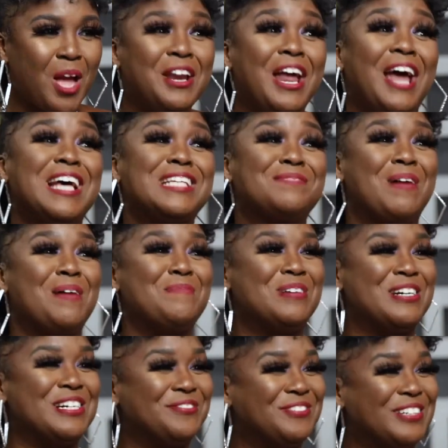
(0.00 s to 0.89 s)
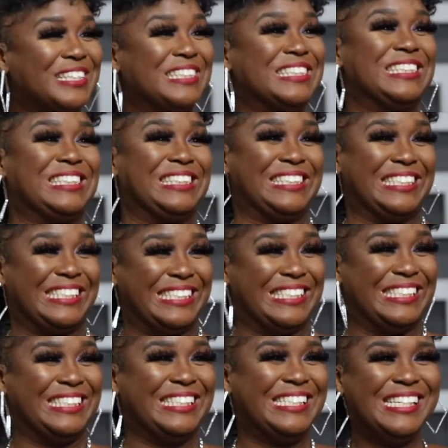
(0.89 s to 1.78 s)
Now that's my motherfucking
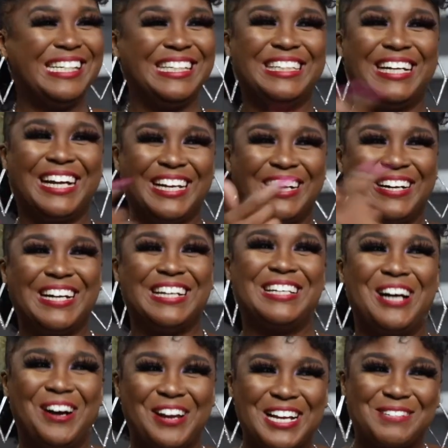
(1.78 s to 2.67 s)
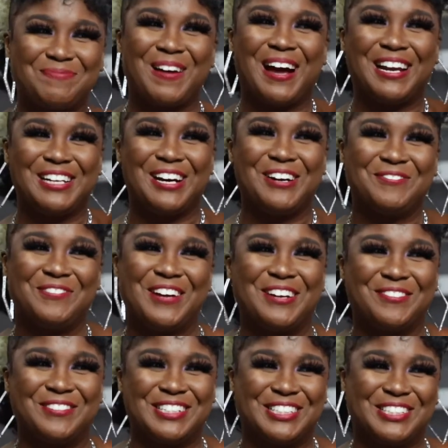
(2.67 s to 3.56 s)
shit. Y'all already know. That's probably your
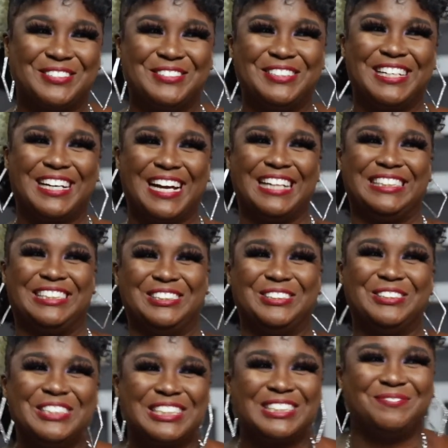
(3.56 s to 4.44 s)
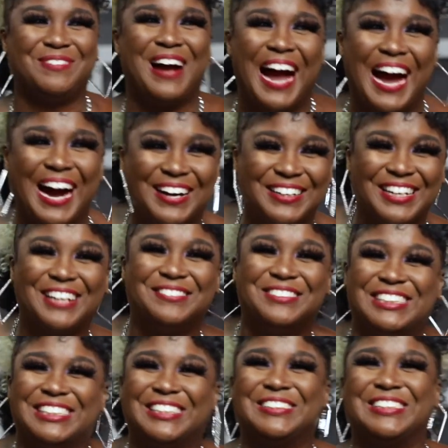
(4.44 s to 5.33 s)
favorite too. Look at you, smile. That
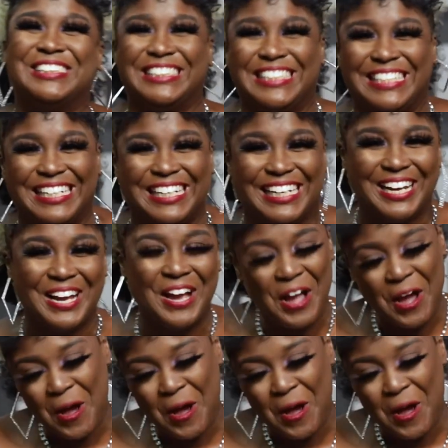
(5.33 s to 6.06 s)
was your shit.